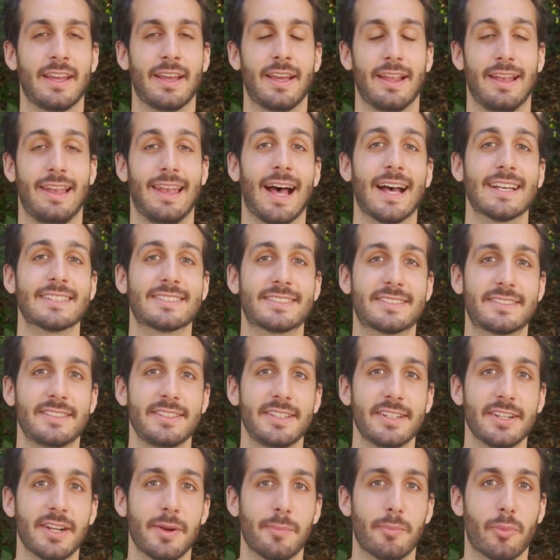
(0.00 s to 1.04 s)
last
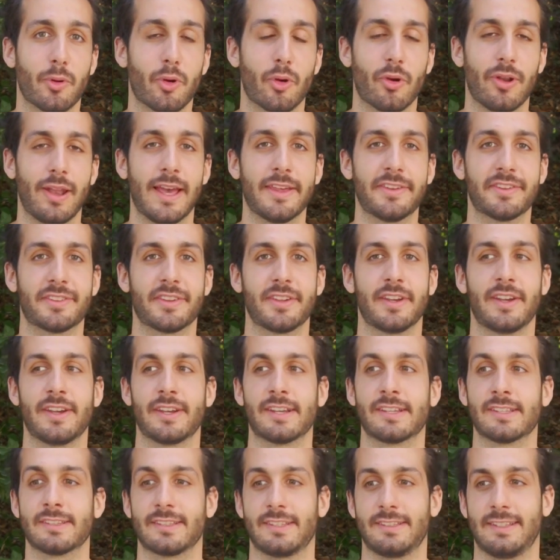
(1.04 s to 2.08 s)
year, more or less,
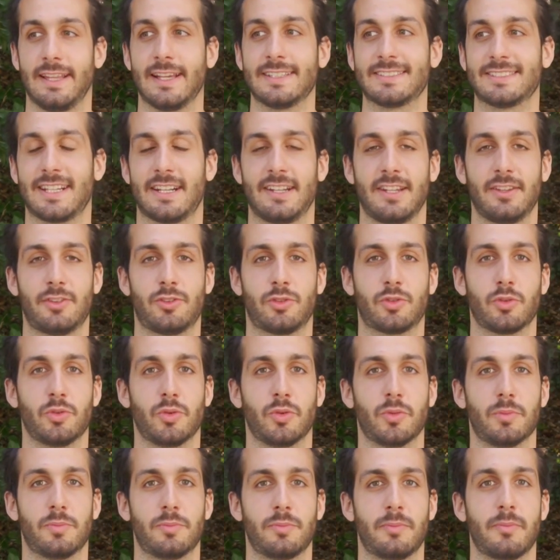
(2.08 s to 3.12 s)
that I started
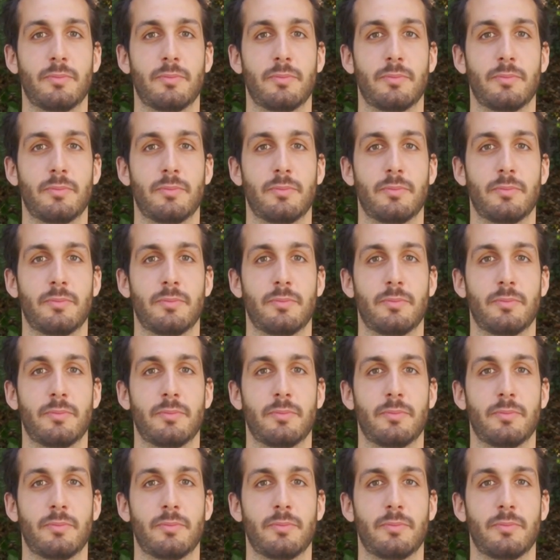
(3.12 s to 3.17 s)
to